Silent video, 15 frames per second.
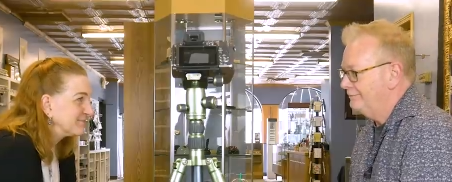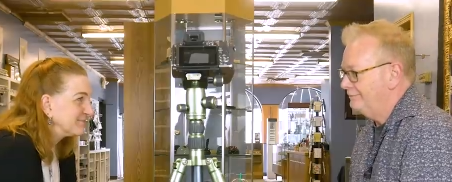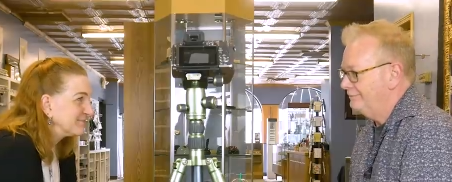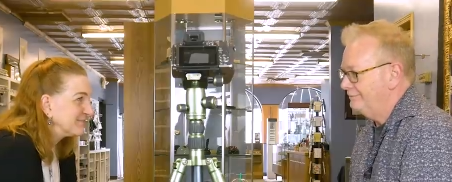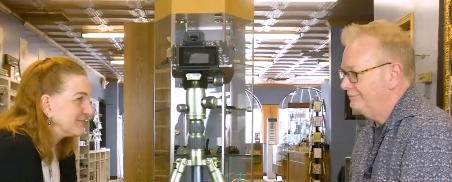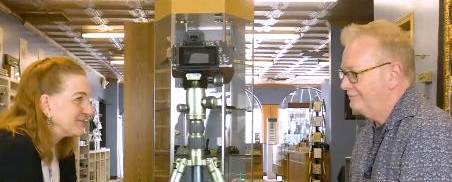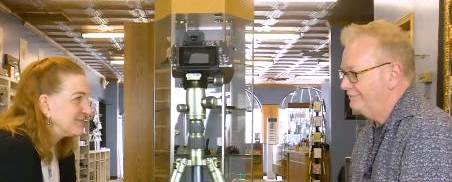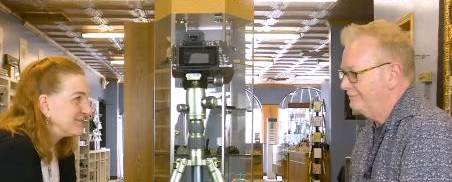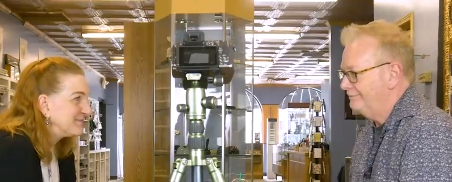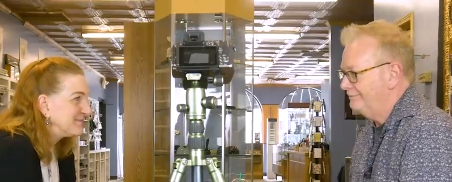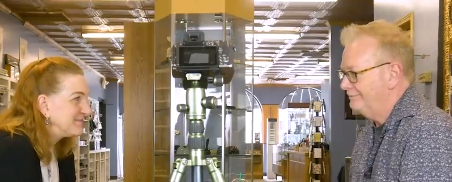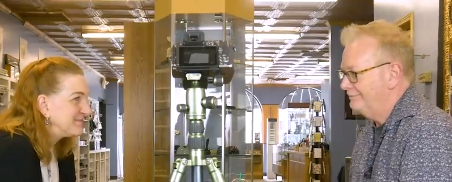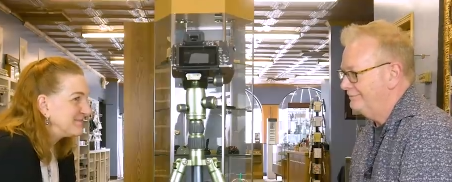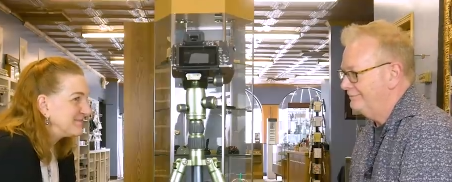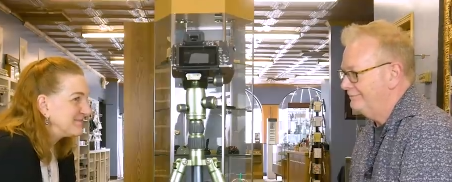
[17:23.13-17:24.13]

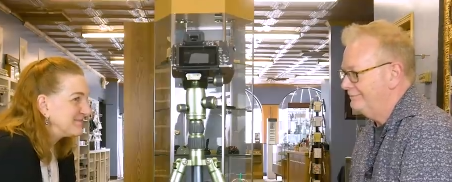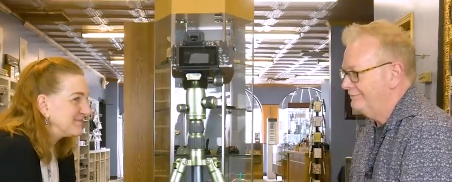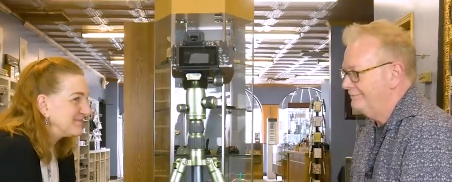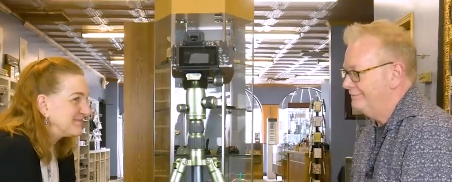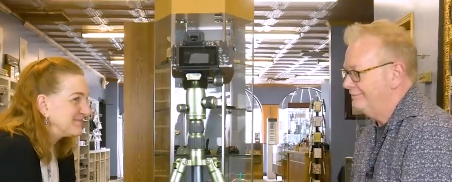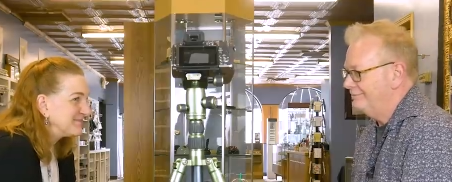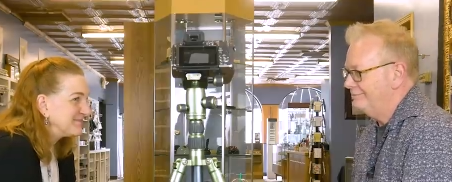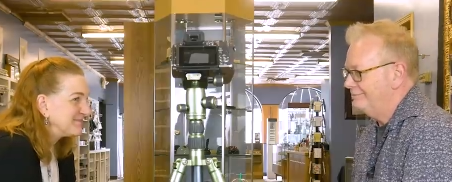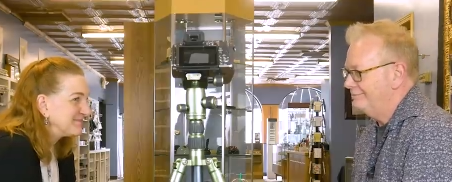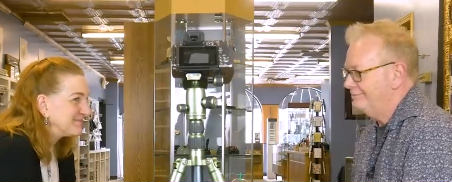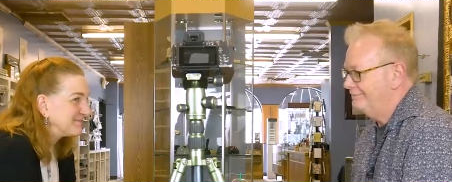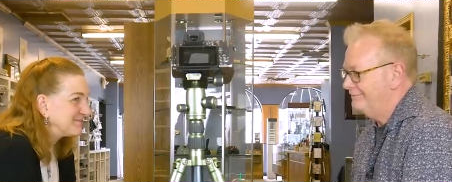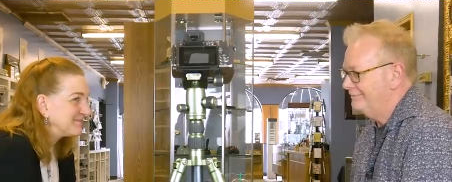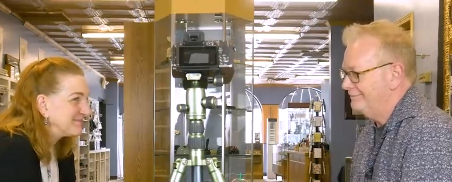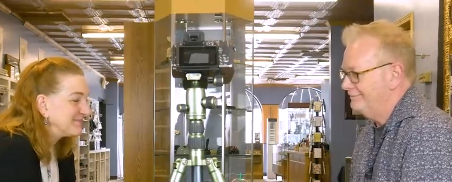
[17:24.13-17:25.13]

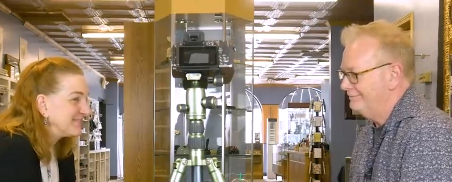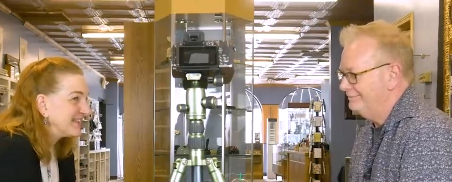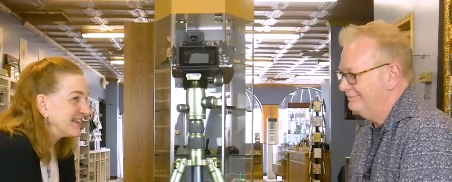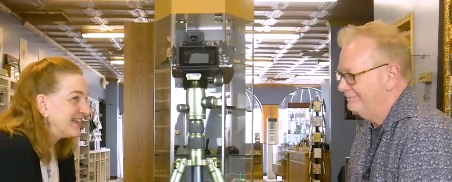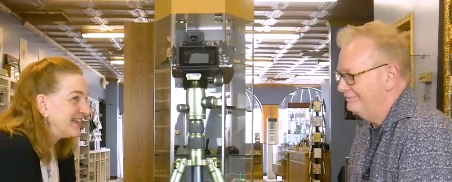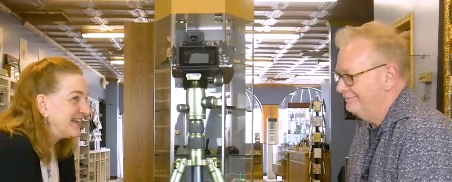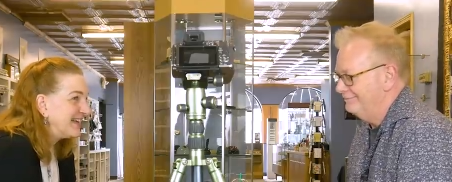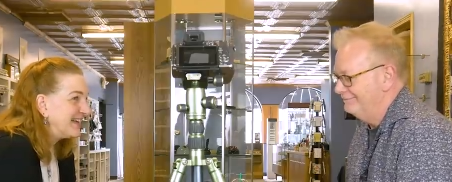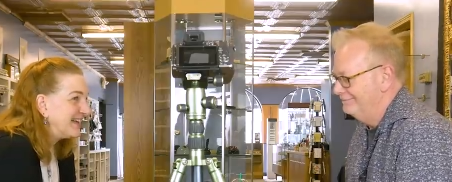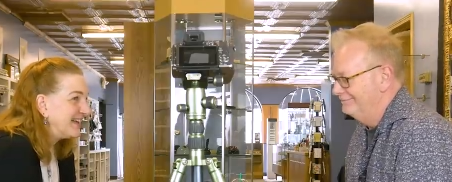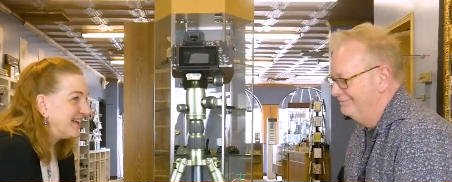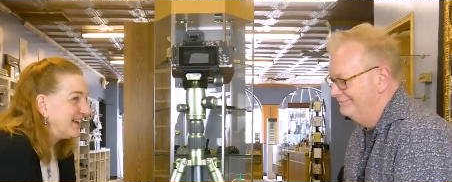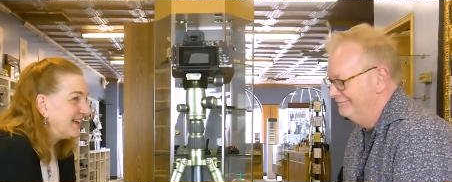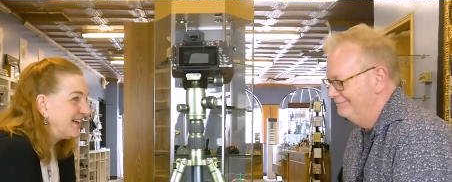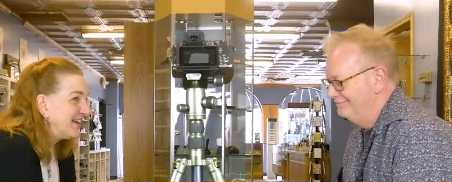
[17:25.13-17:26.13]

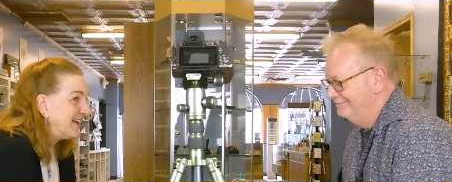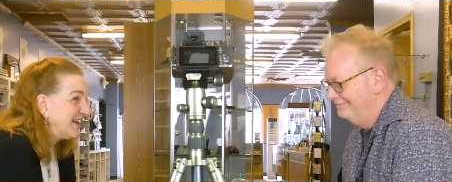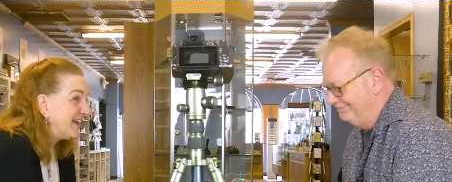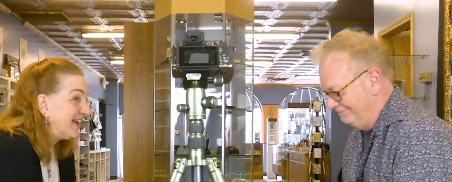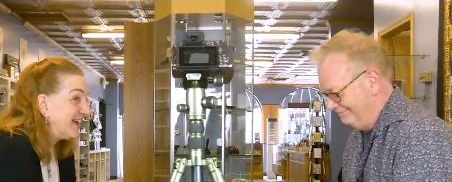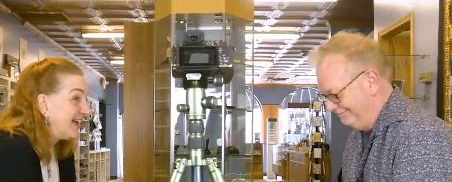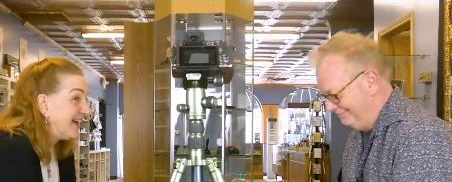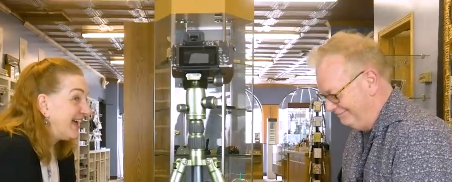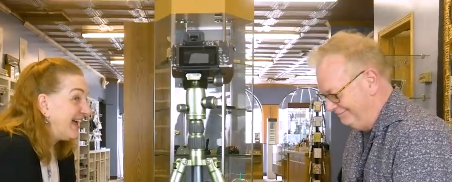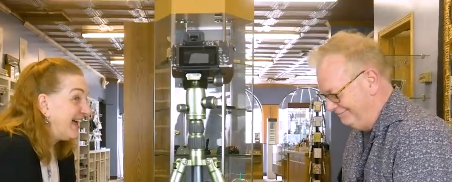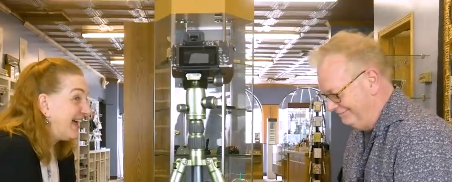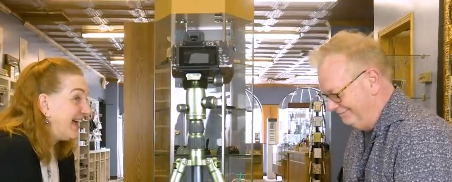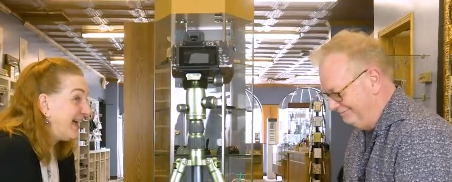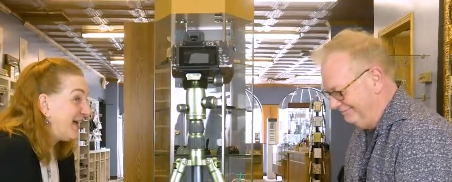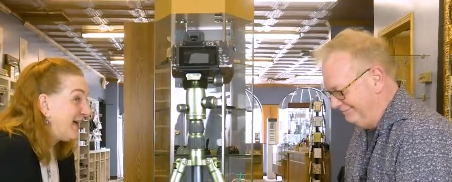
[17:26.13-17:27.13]
Nothing is said.